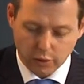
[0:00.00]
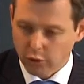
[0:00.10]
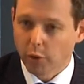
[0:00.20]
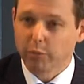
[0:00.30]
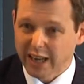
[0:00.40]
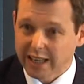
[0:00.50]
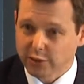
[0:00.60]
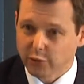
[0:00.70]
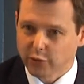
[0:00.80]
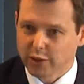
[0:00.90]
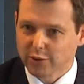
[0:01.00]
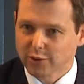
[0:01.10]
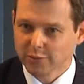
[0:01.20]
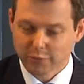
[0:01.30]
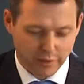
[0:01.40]

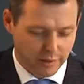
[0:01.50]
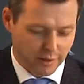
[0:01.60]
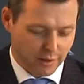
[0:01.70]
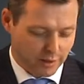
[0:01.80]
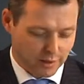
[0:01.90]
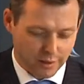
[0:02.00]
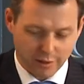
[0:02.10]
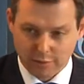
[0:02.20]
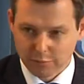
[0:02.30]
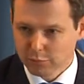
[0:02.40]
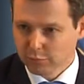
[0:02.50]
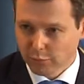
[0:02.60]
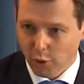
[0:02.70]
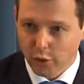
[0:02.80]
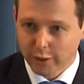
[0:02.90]
comprehensiveness
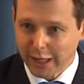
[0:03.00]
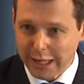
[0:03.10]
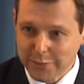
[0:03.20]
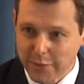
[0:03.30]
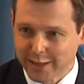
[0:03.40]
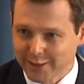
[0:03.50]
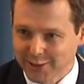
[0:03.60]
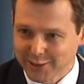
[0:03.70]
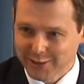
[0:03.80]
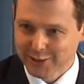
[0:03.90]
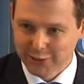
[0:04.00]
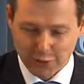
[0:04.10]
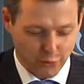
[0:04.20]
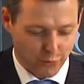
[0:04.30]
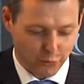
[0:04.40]
on a daily basis
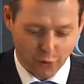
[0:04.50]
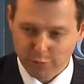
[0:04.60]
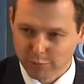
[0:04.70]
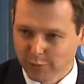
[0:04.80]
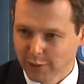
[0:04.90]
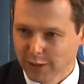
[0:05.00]
from